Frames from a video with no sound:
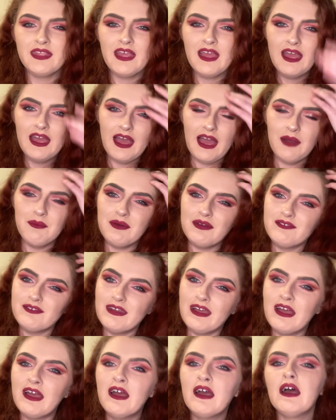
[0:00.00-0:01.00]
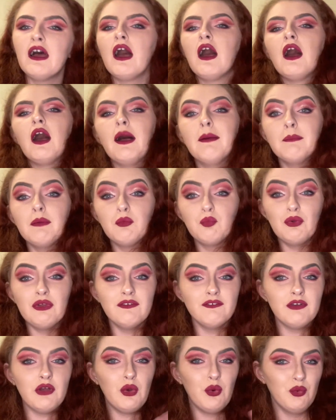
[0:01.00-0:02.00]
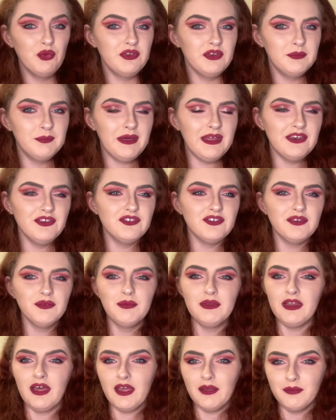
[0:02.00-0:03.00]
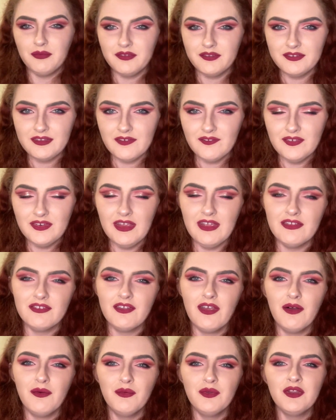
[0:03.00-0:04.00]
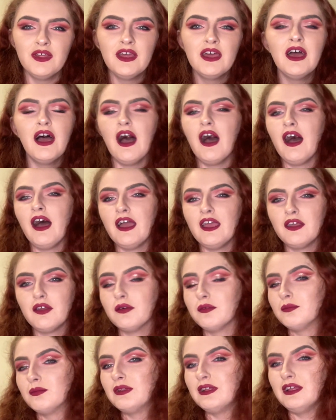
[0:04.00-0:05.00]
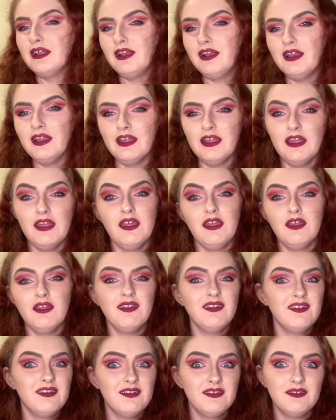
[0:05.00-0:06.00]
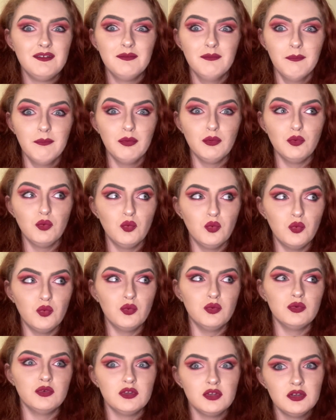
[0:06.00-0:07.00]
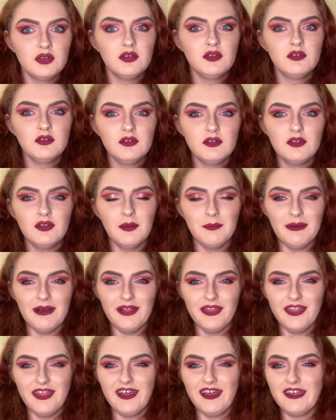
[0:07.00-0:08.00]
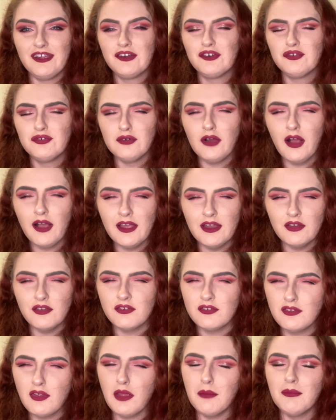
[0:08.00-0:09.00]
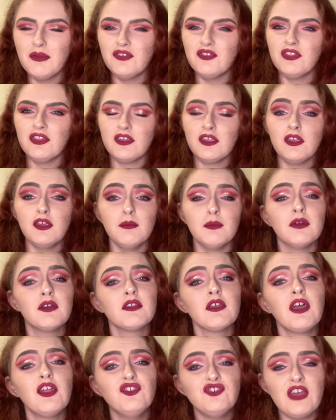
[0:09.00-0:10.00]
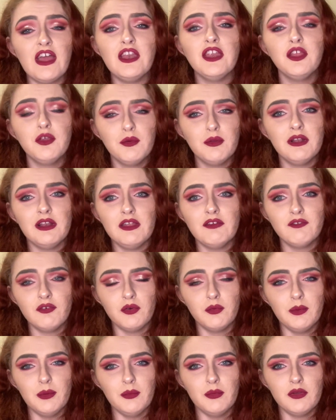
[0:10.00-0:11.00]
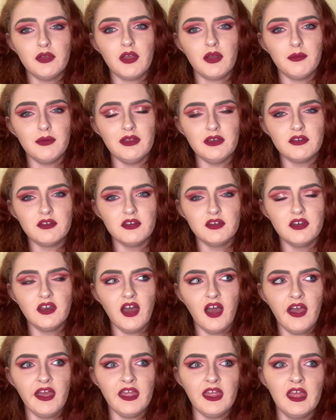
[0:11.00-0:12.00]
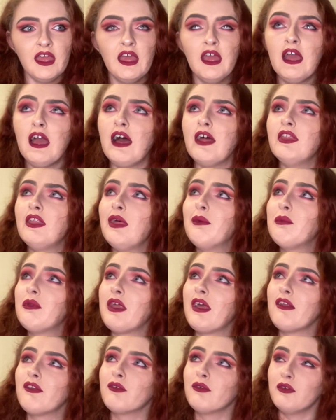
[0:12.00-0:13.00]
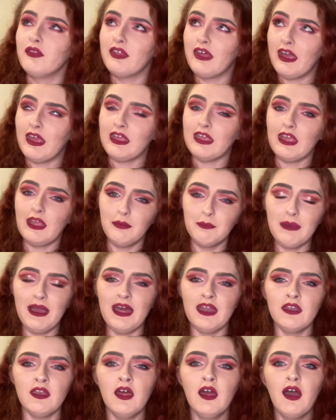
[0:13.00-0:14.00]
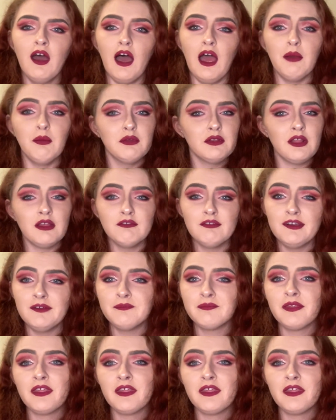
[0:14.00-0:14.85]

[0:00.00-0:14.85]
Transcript: However, with Haunted Mansion, when I was 7 years old, I completely bawled about that. I cried so much in the queue because I genuinely thought we were going to die. And then when I saw the hanging man, I was like, well,